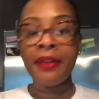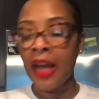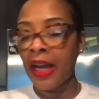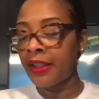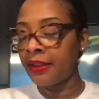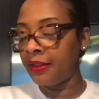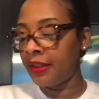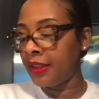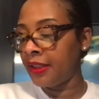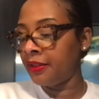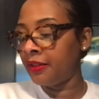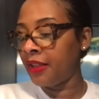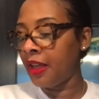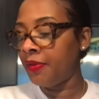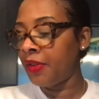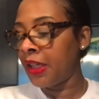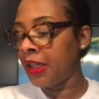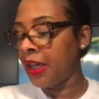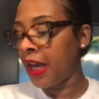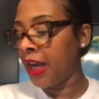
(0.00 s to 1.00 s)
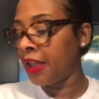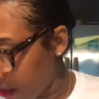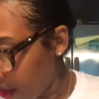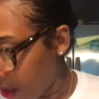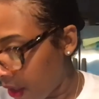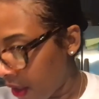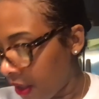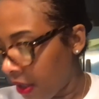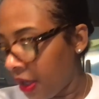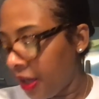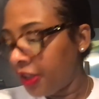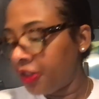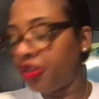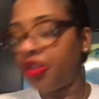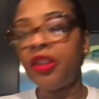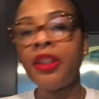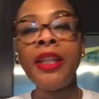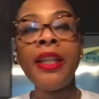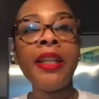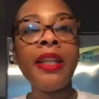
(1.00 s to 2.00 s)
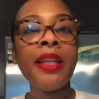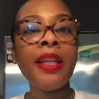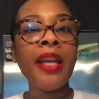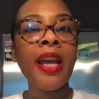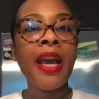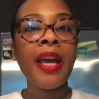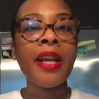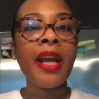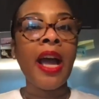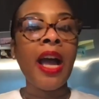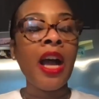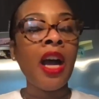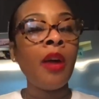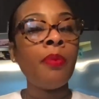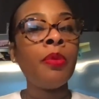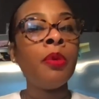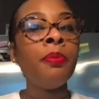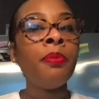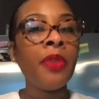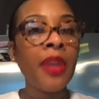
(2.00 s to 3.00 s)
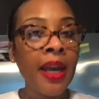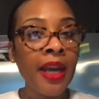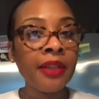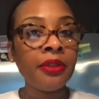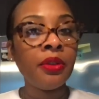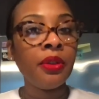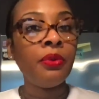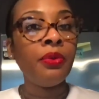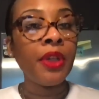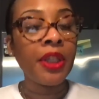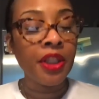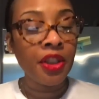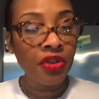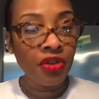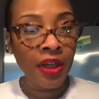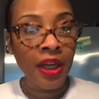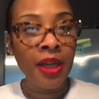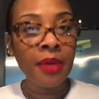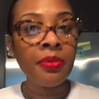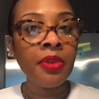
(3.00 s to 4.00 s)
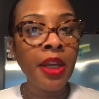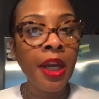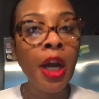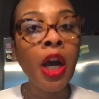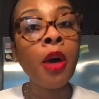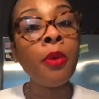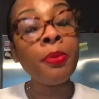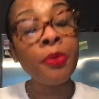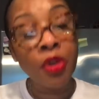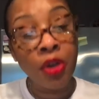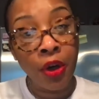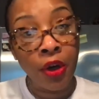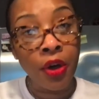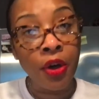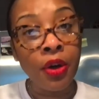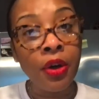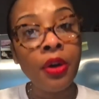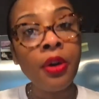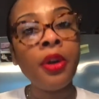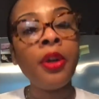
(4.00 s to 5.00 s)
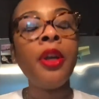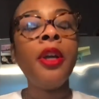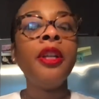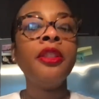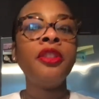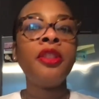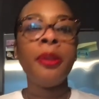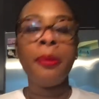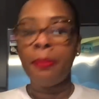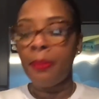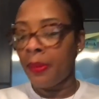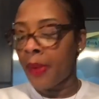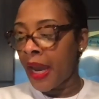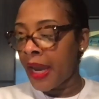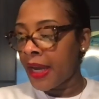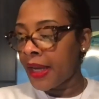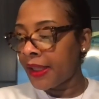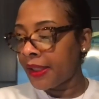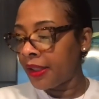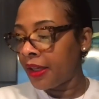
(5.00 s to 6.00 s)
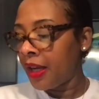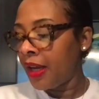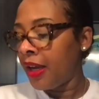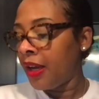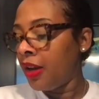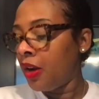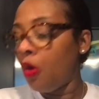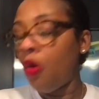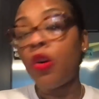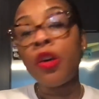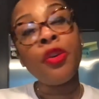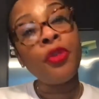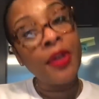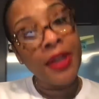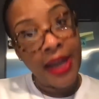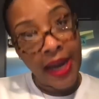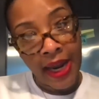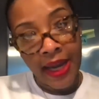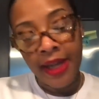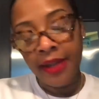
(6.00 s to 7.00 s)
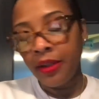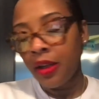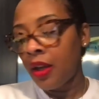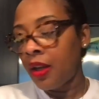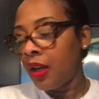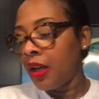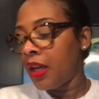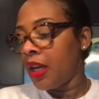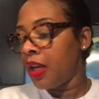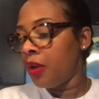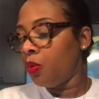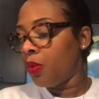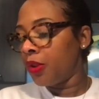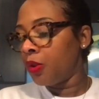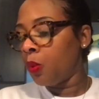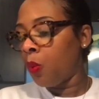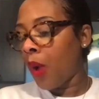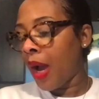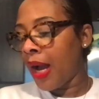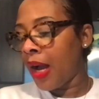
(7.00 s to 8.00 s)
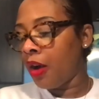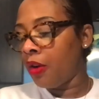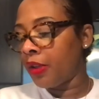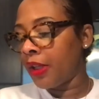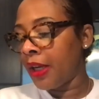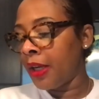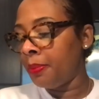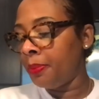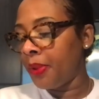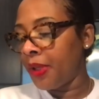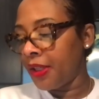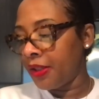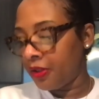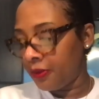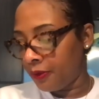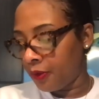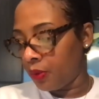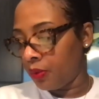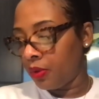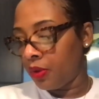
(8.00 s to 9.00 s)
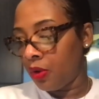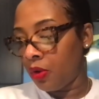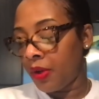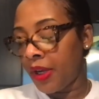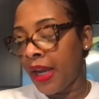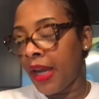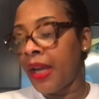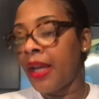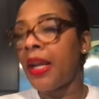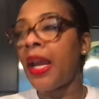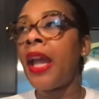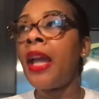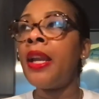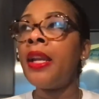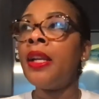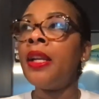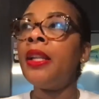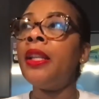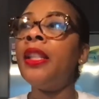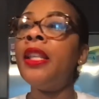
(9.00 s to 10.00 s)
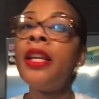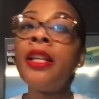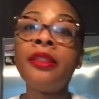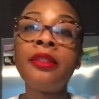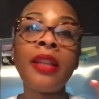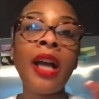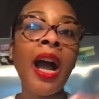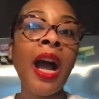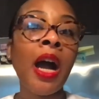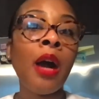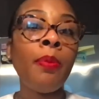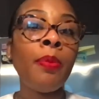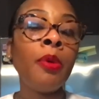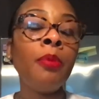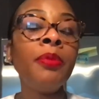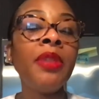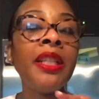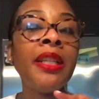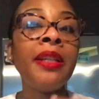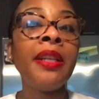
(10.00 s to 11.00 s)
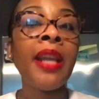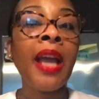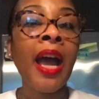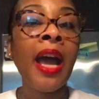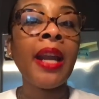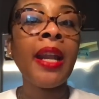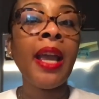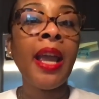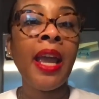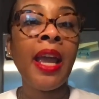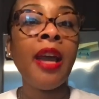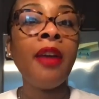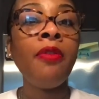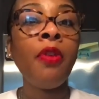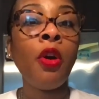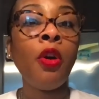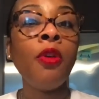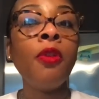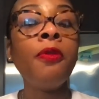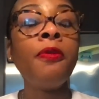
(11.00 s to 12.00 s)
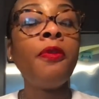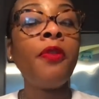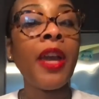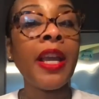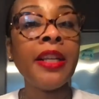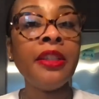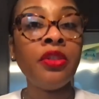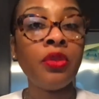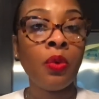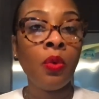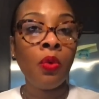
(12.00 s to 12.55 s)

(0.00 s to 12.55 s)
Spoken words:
1979, she had an album that Rickety James helped her to make or create. It was Wild and Peaceful, okay? And this album did not have her face